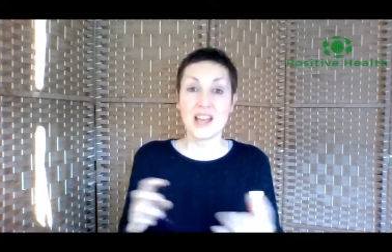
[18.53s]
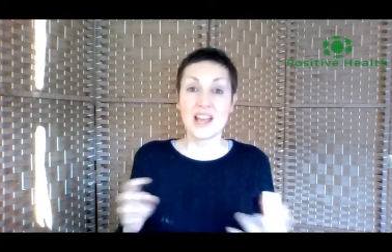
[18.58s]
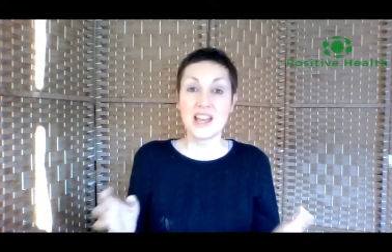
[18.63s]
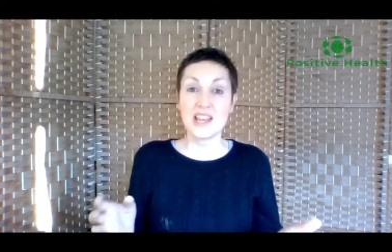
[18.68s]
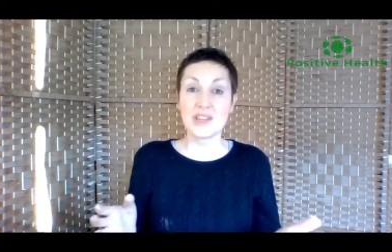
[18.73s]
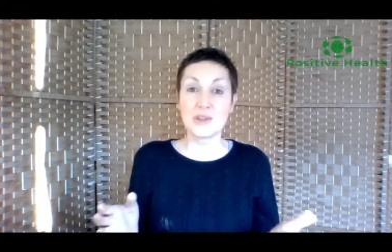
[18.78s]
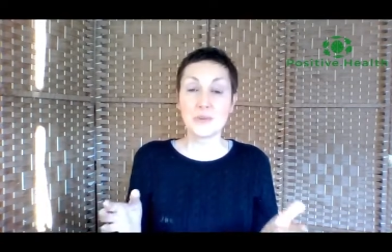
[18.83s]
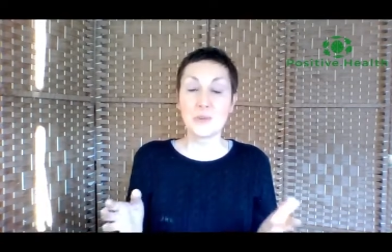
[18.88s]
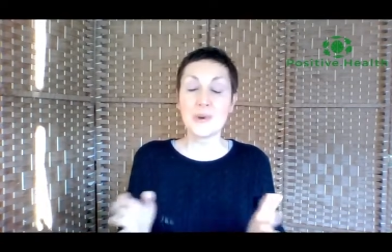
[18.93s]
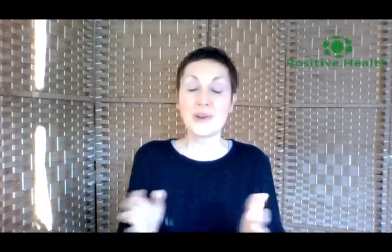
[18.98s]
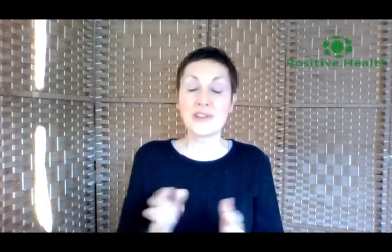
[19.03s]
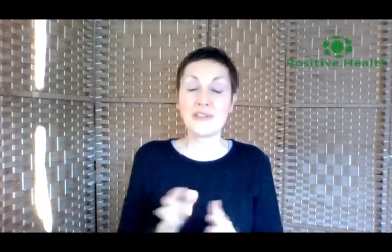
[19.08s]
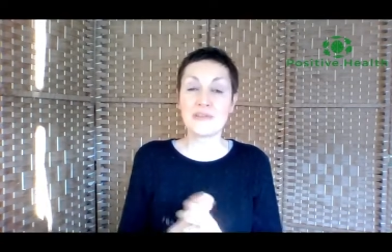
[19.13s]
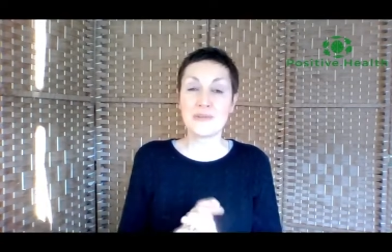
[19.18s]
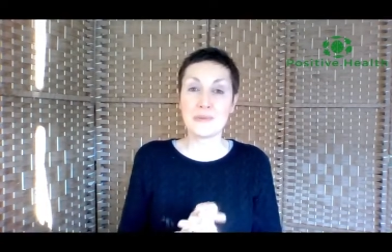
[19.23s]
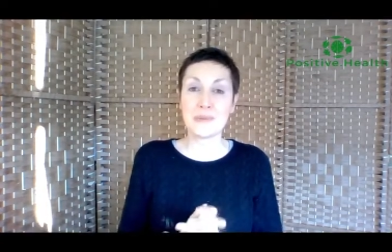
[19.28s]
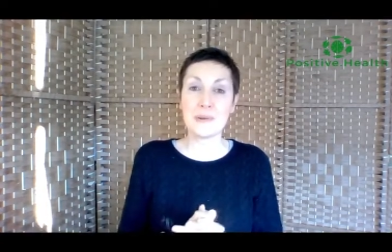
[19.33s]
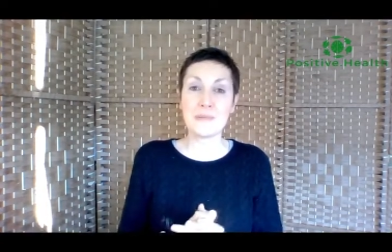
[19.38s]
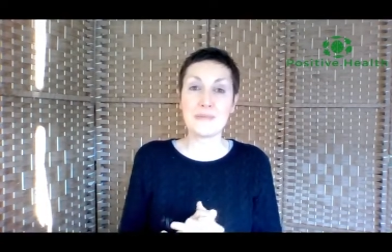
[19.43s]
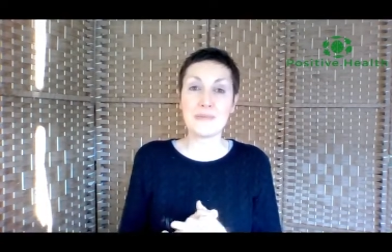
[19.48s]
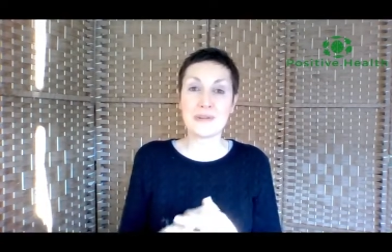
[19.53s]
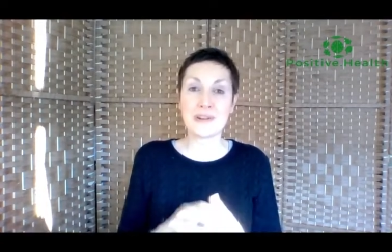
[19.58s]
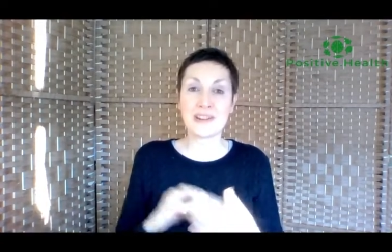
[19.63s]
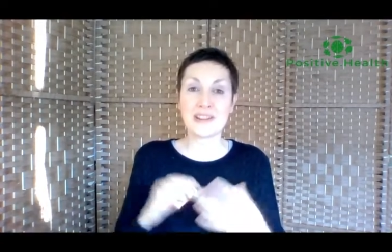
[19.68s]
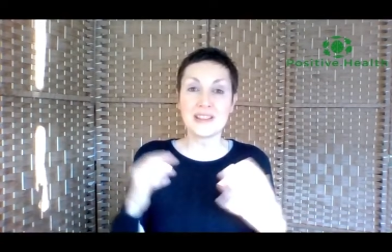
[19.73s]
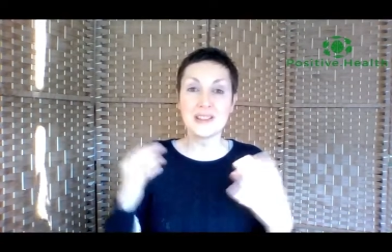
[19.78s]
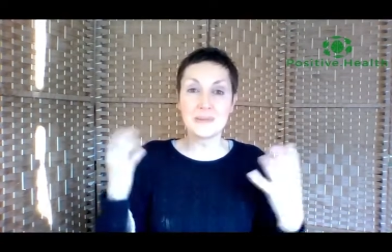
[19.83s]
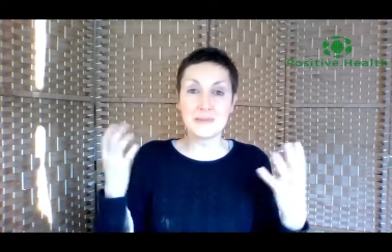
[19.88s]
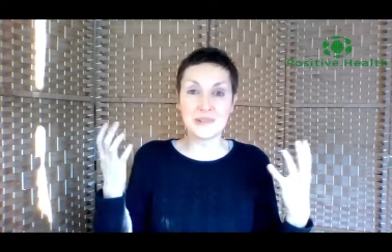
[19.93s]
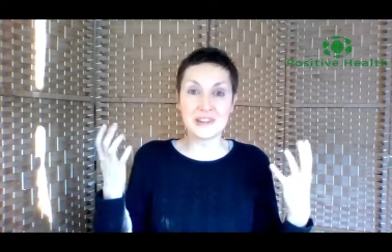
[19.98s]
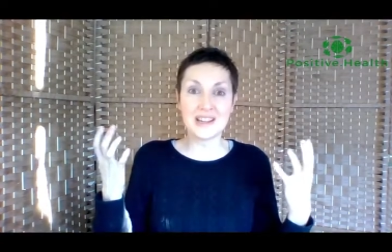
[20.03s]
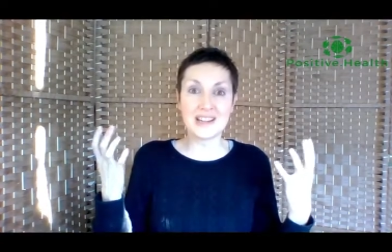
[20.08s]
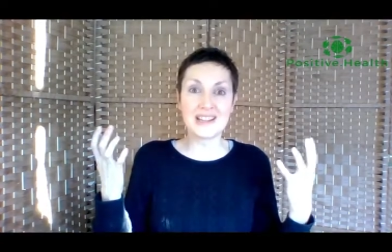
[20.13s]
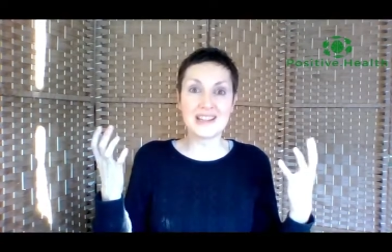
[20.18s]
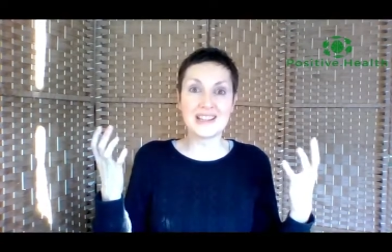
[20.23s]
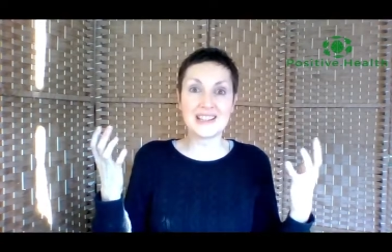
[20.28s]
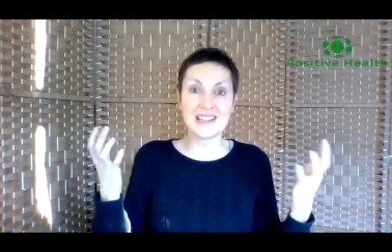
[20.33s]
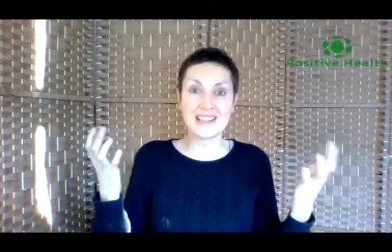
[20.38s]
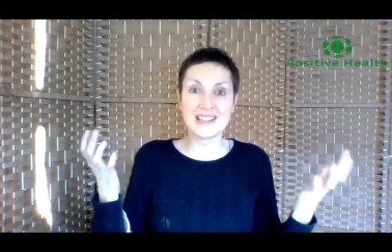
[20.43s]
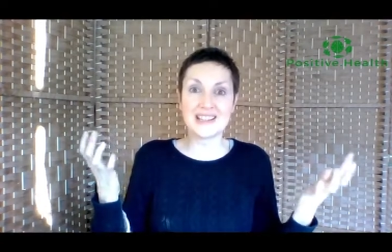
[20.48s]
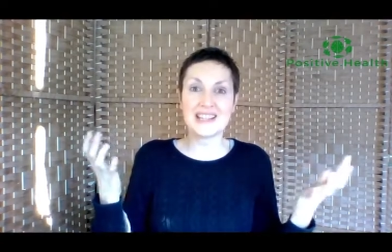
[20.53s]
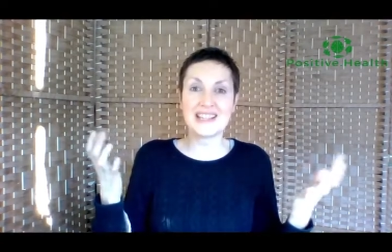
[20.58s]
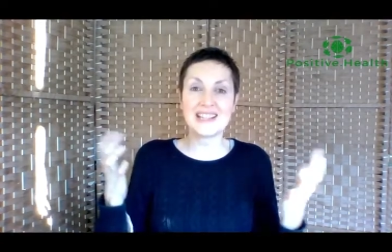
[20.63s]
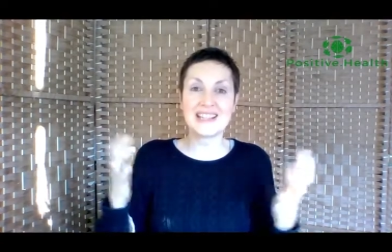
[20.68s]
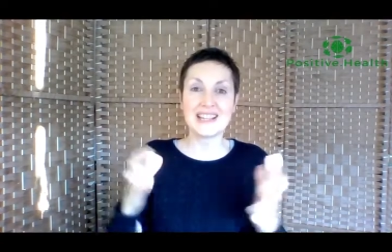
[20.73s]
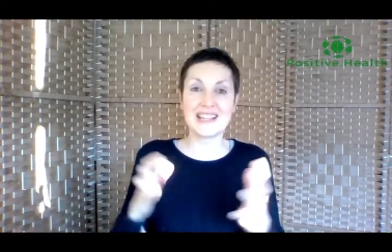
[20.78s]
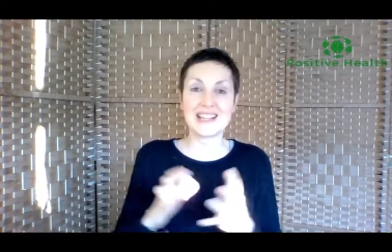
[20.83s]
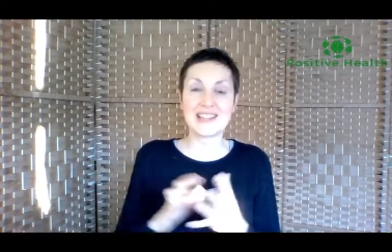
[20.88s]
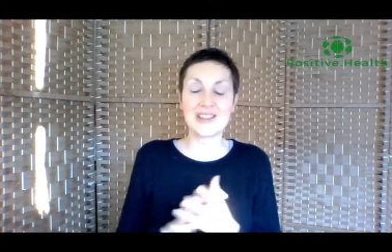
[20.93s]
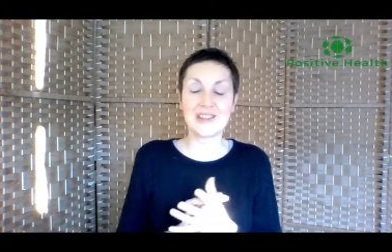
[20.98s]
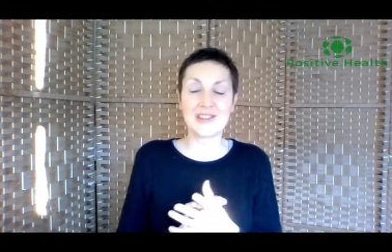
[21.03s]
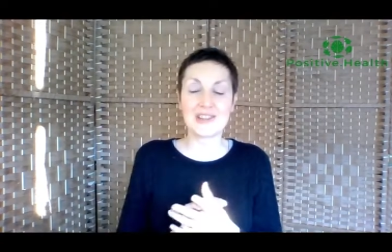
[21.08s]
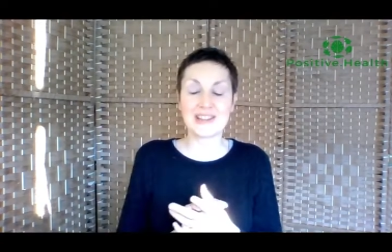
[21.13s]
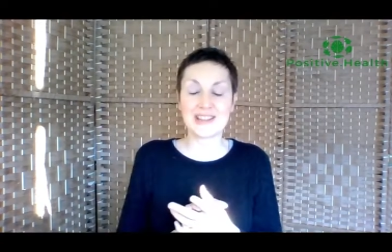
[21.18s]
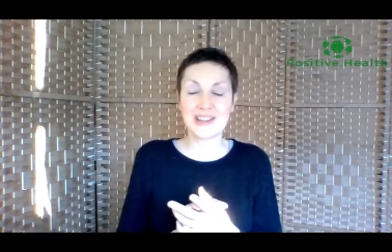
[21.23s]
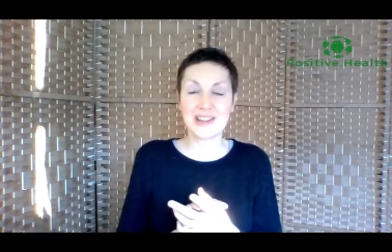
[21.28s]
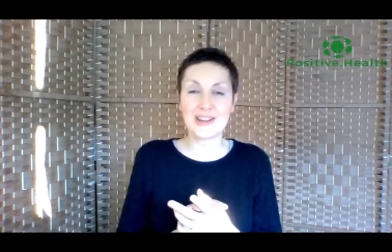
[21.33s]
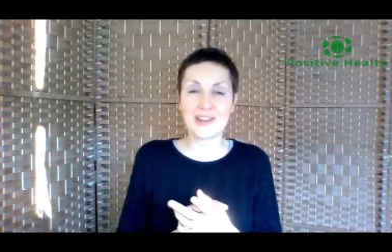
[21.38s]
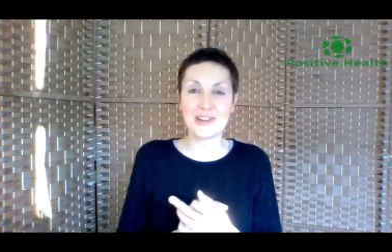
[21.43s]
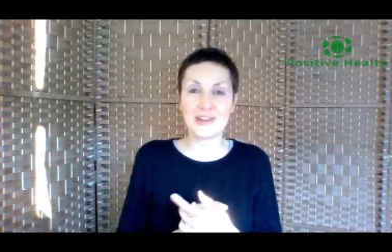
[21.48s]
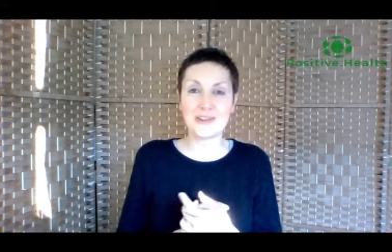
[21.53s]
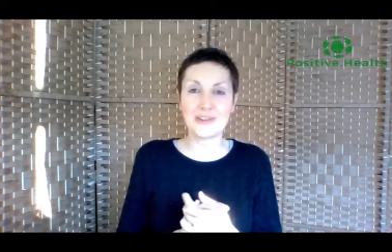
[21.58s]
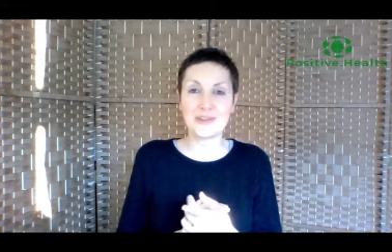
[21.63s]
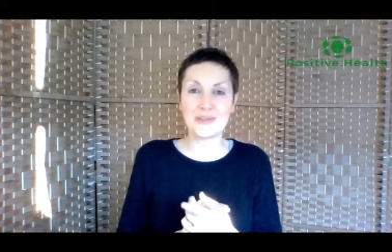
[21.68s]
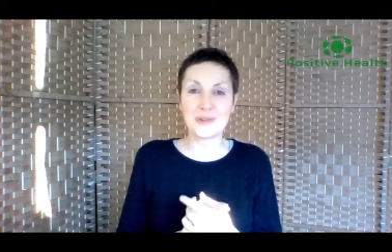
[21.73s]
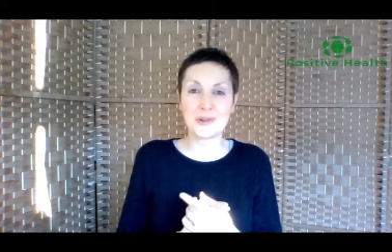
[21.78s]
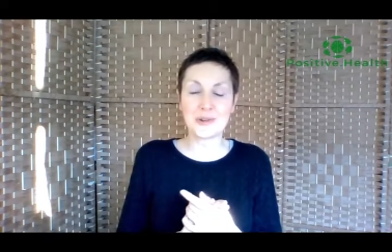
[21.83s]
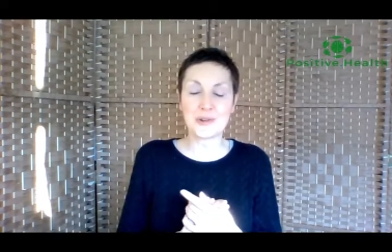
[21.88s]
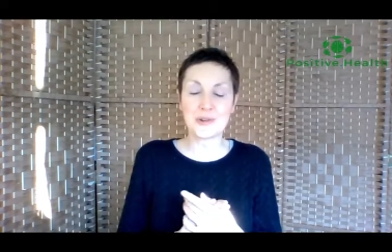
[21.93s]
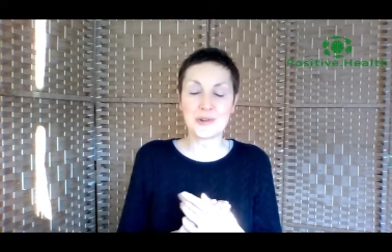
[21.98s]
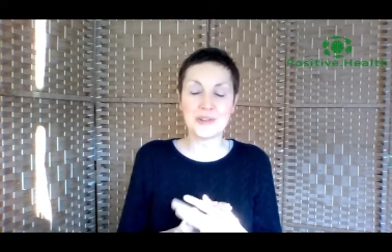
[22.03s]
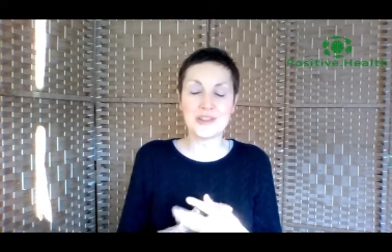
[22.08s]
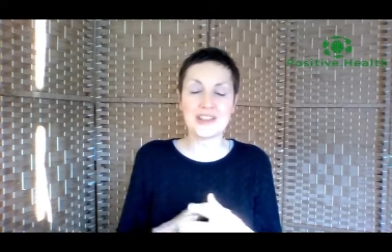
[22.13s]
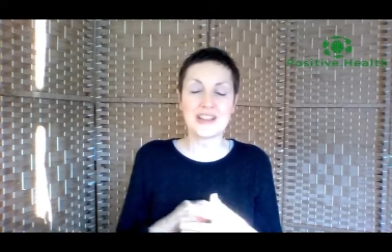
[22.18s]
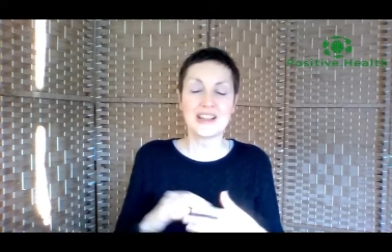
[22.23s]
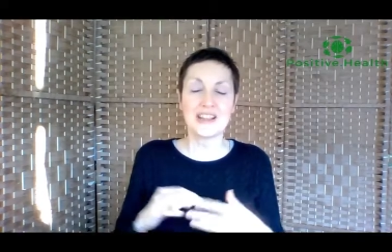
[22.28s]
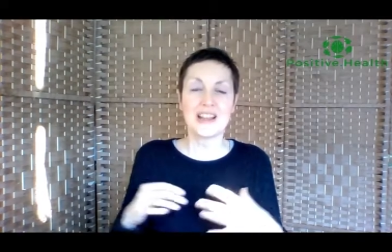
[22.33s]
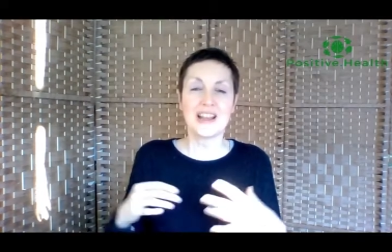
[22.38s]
It's worth remembering the brain doesn't exist on its own, of course,